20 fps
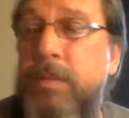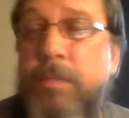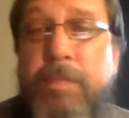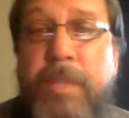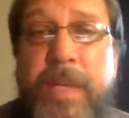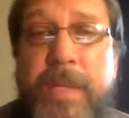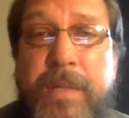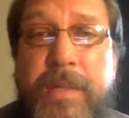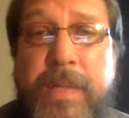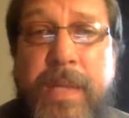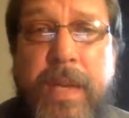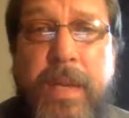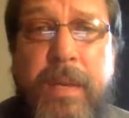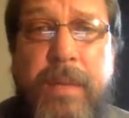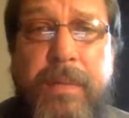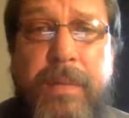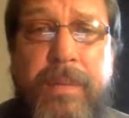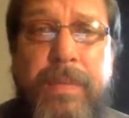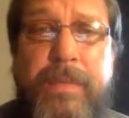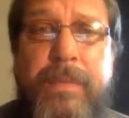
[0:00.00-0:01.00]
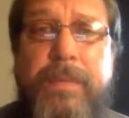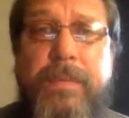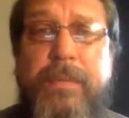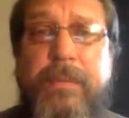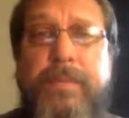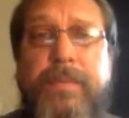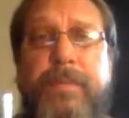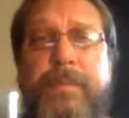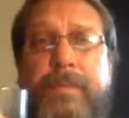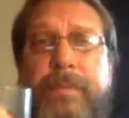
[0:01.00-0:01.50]
Being safe?
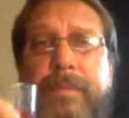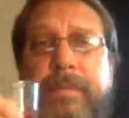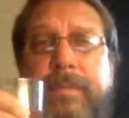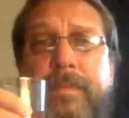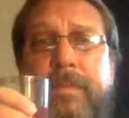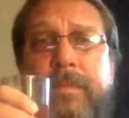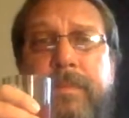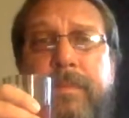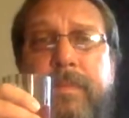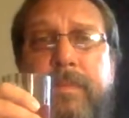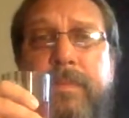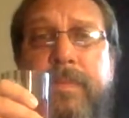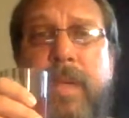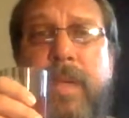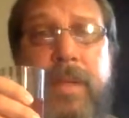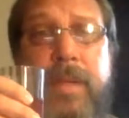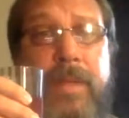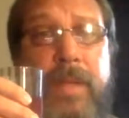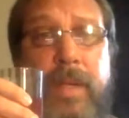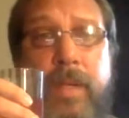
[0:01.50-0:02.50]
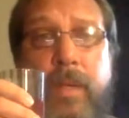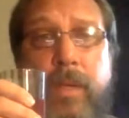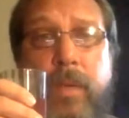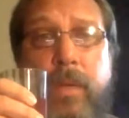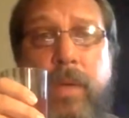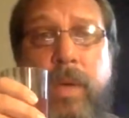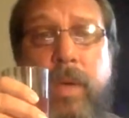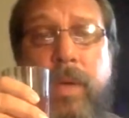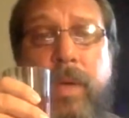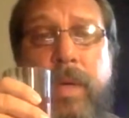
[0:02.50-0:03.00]
Anything new
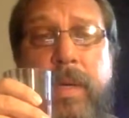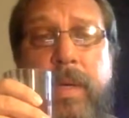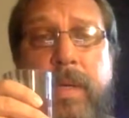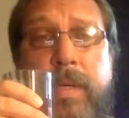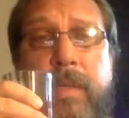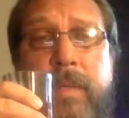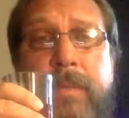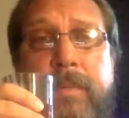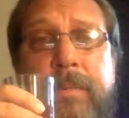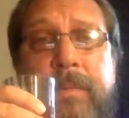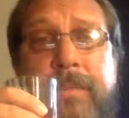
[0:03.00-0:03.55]
going on?